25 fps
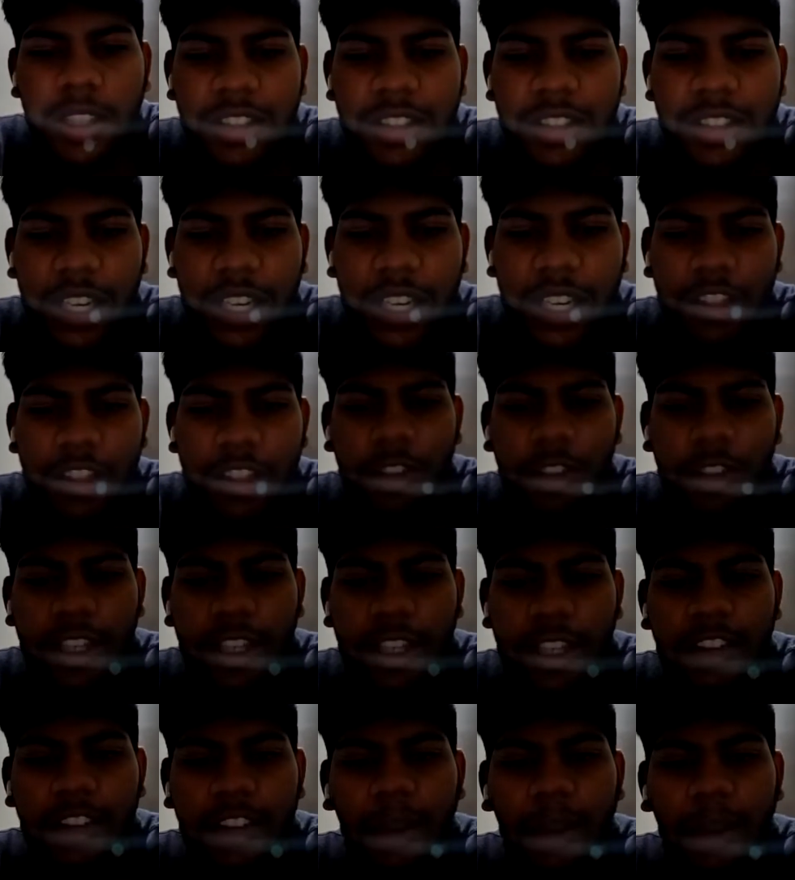calculating
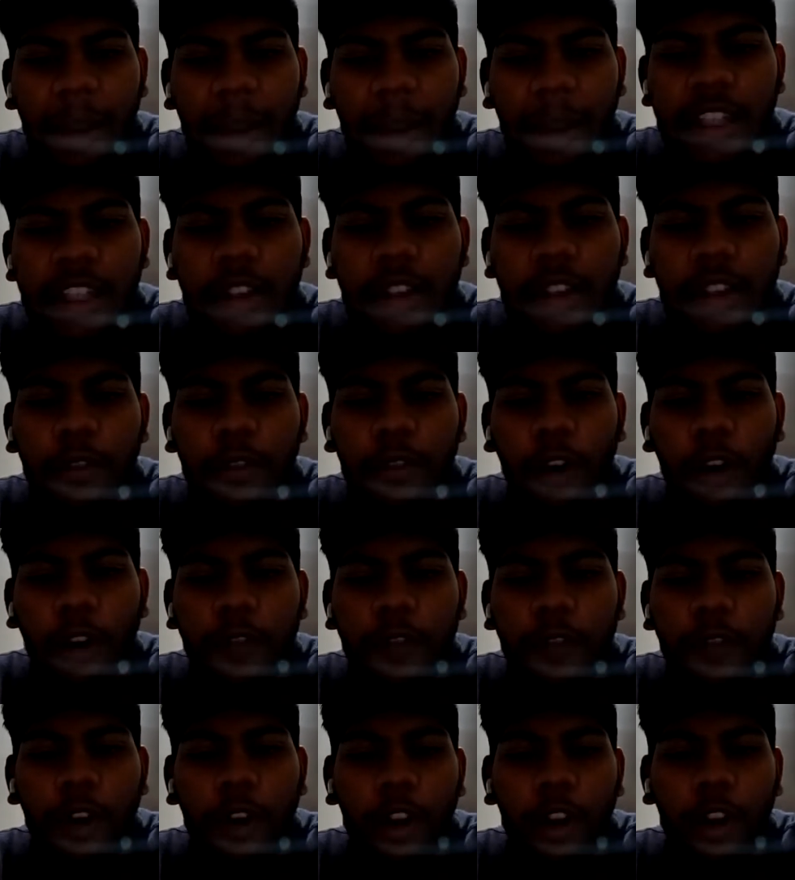the magnitude of
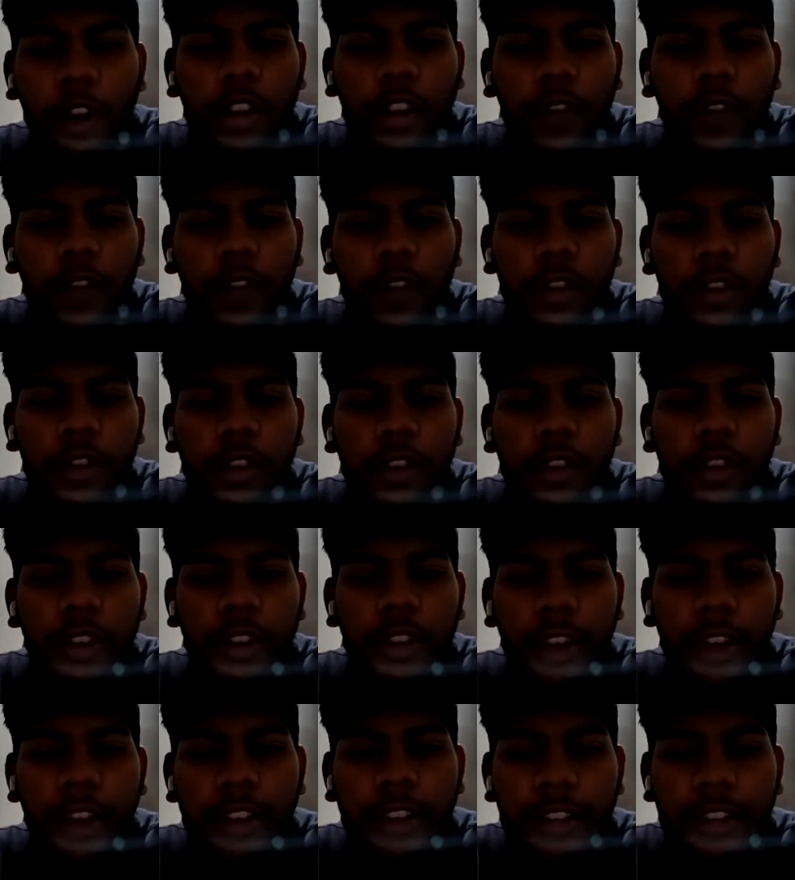all the four.
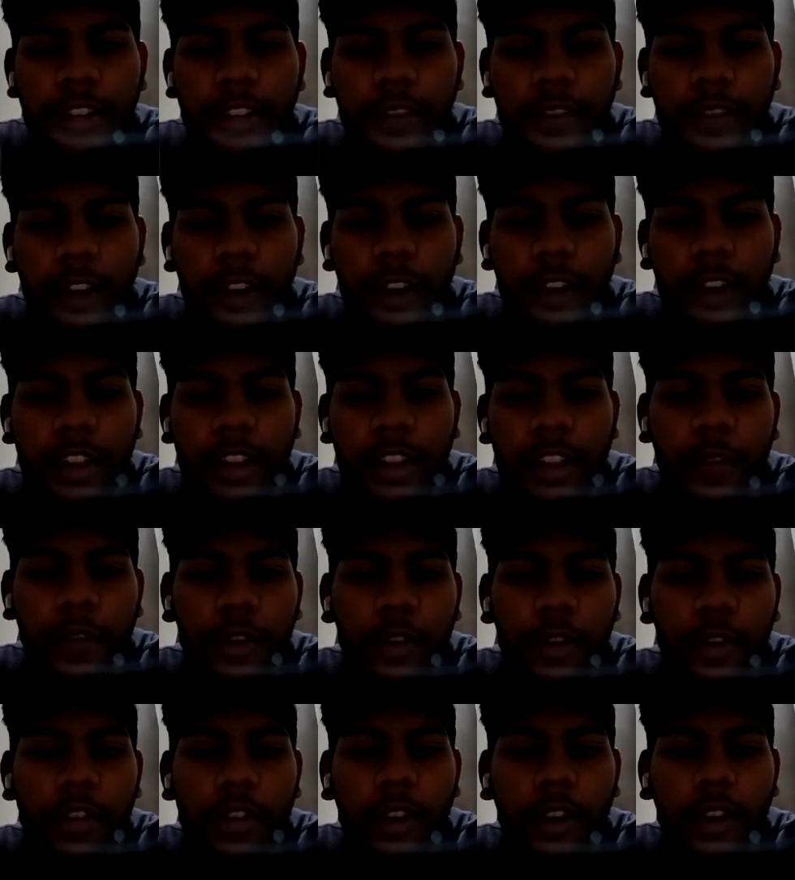And in the fourth
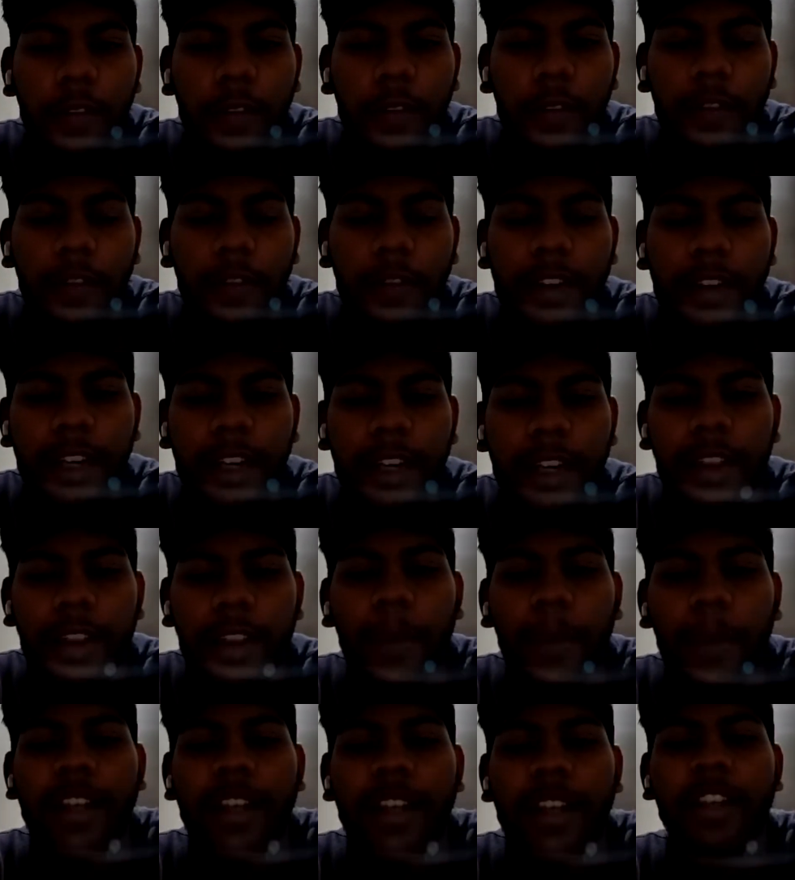one, we find that the
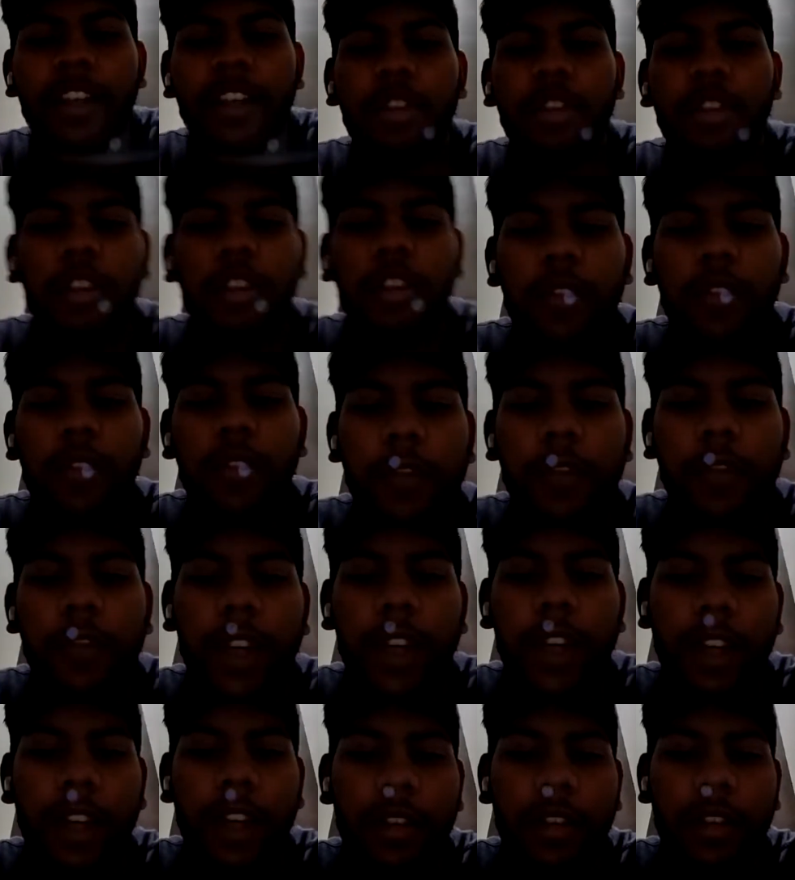magnitude is 15.